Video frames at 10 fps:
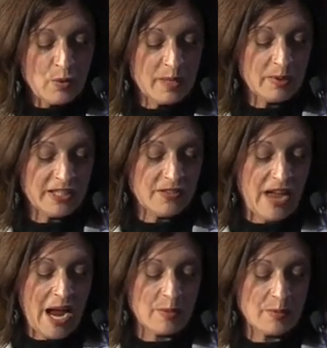We
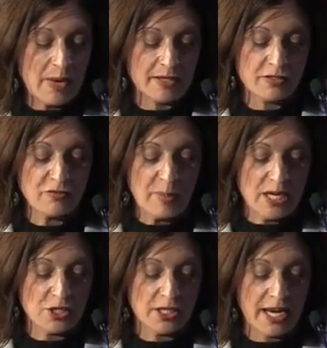believe hybrid models of
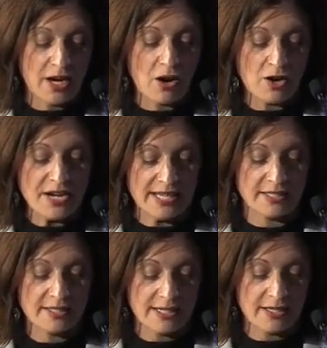patient care are
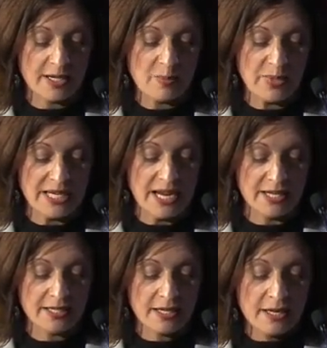necessary, but
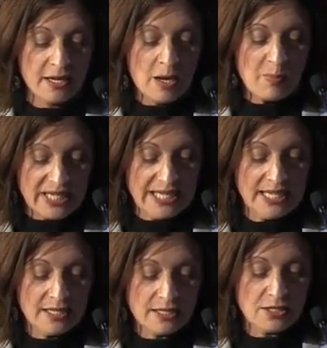
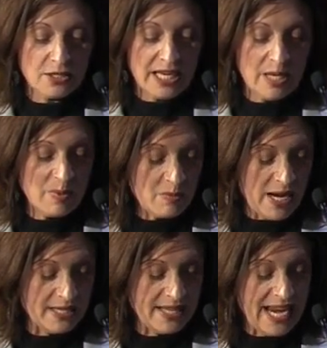need to keep in
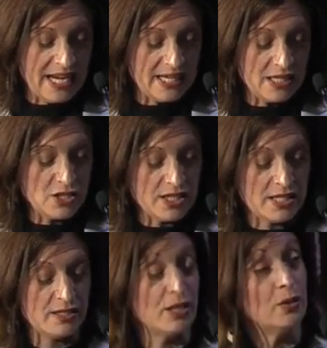mind that ADHD
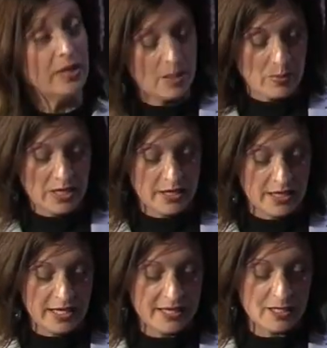has a unique
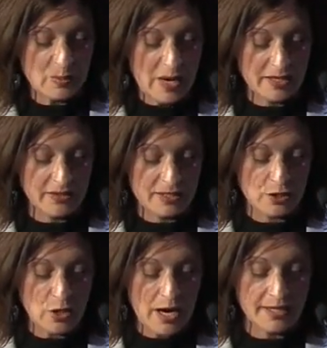burden in this model as
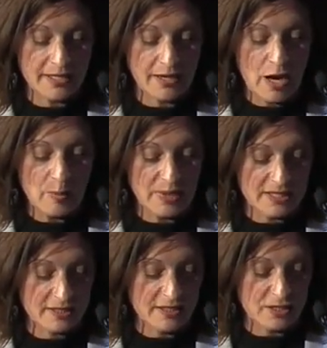a chronic and
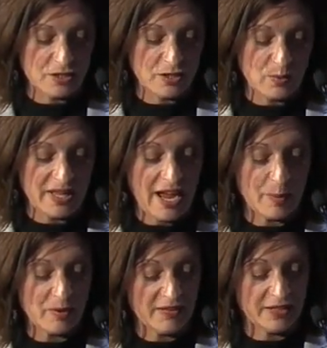complex condition with high
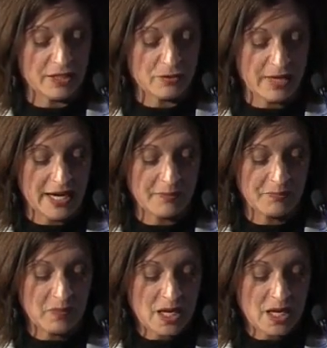prevalence rate,